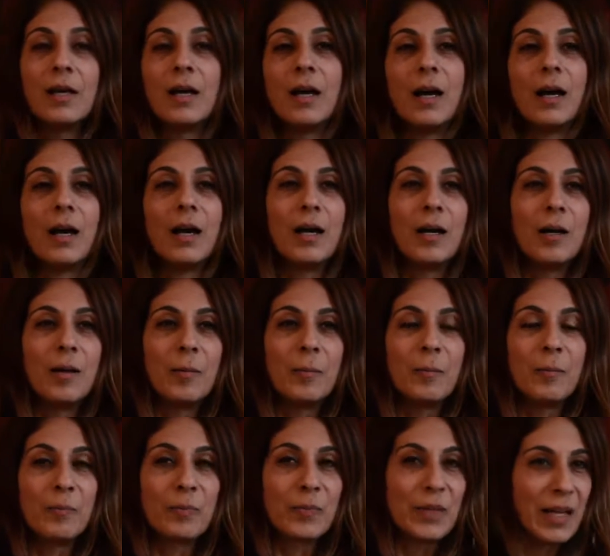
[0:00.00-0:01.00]

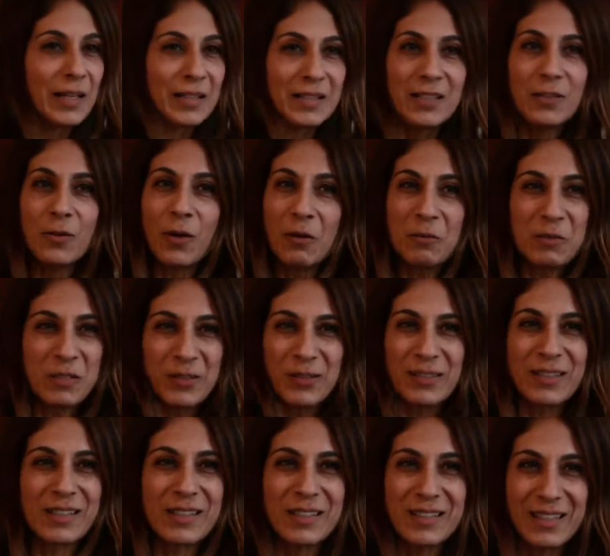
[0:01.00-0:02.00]
I didn't know I was going
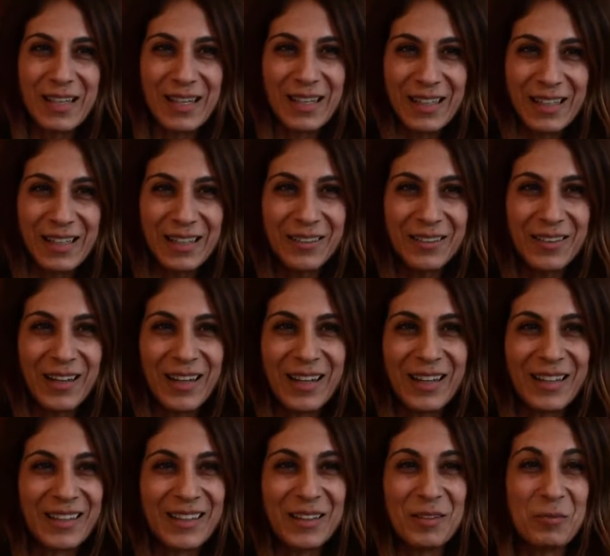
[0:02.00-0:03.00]
to stay here.
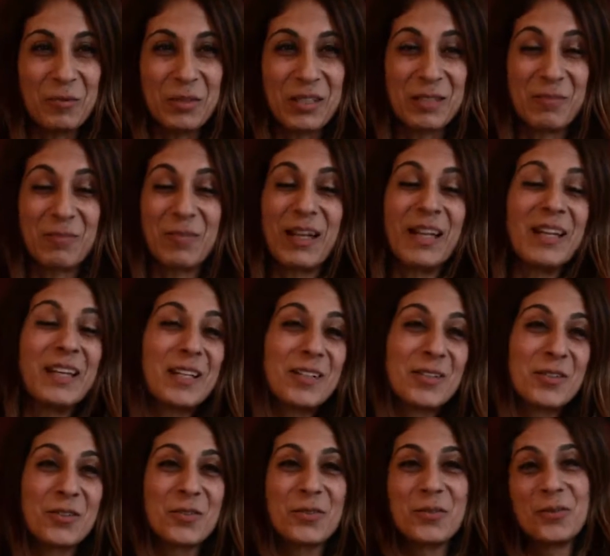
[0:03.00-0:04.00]
I was planning
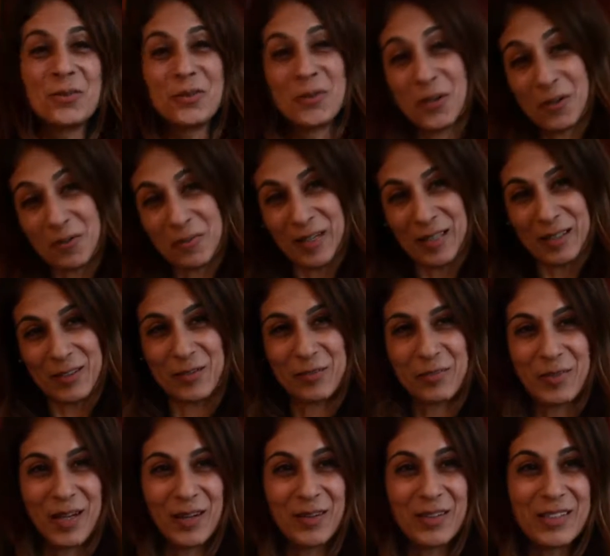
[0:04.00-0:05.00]
to go back to
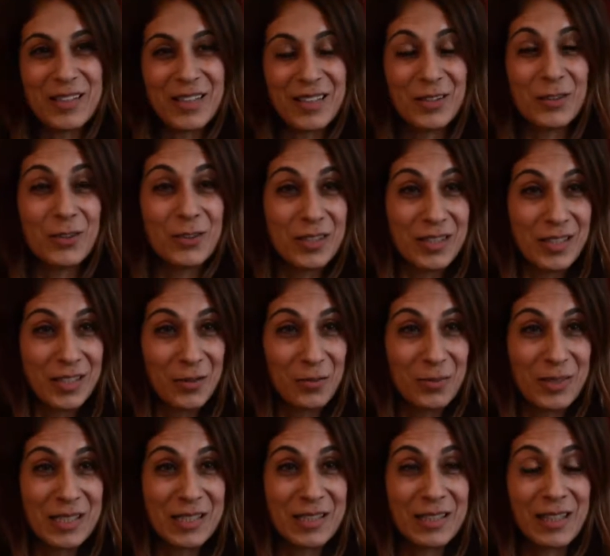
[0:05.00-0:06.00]
Paris and continue
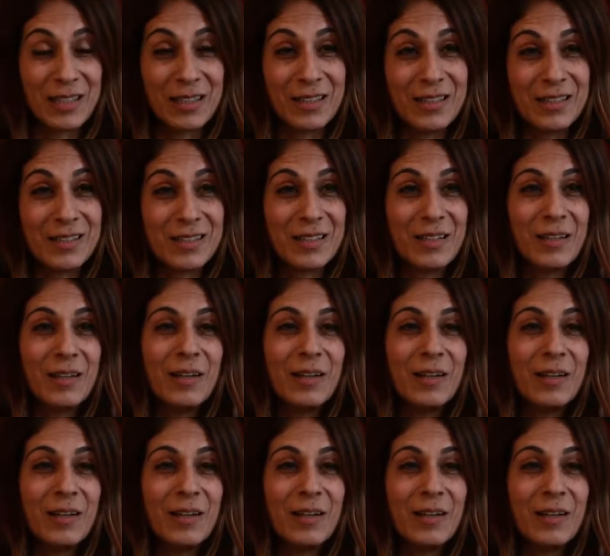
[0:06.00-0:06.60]
my studies.